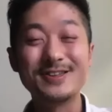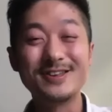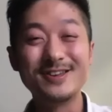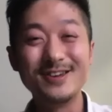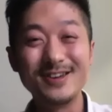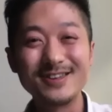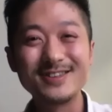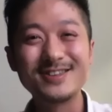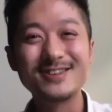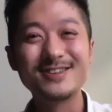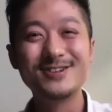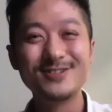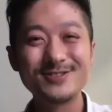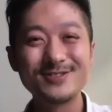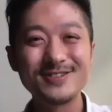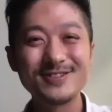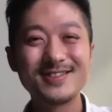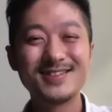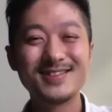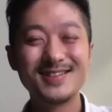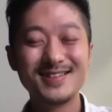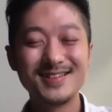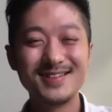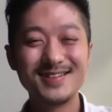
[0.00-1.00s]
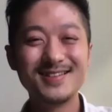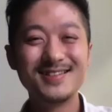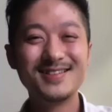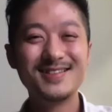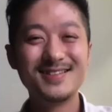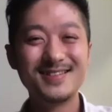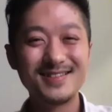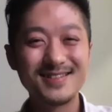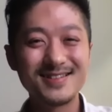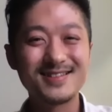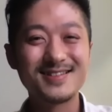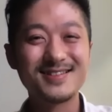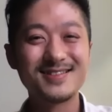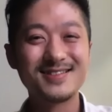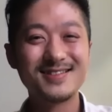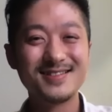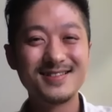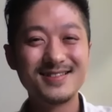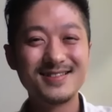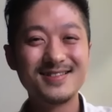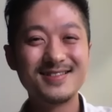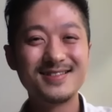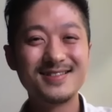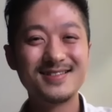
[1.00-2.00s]
I'm
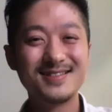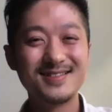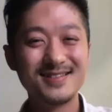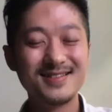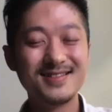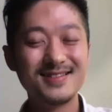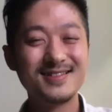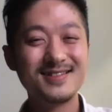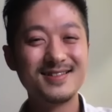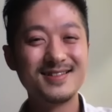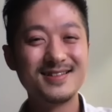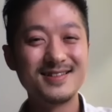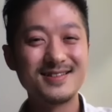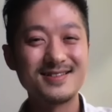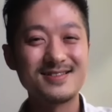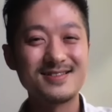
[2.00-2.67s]
heading to 42